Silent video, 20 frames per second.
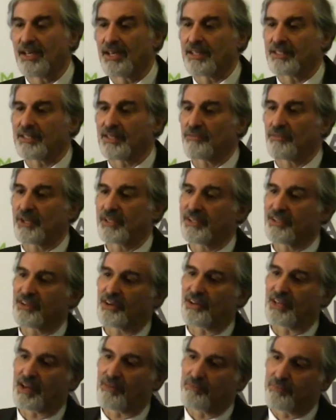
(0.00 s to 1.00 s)
I said, well, you
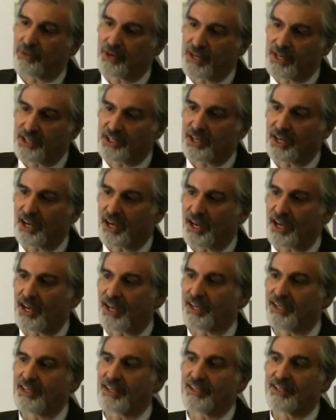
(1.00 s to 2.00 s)
know, that British
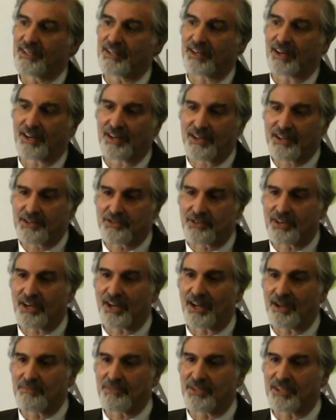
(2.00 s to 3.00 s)
guy, he did 100
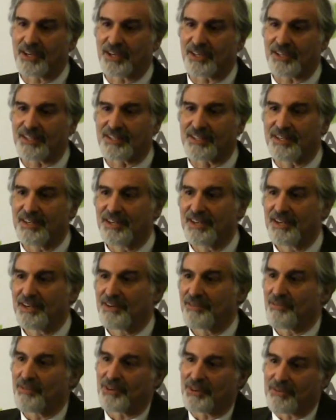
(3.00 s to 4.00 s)
objects.
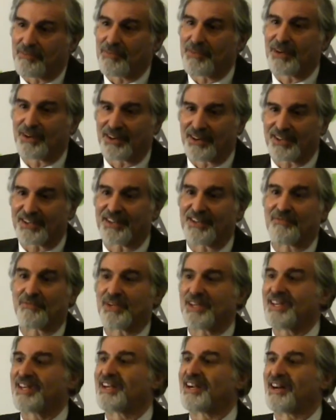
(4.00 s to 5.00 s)
We're American.
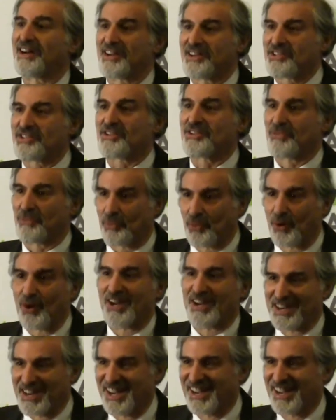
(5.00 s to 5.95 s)
We need 101.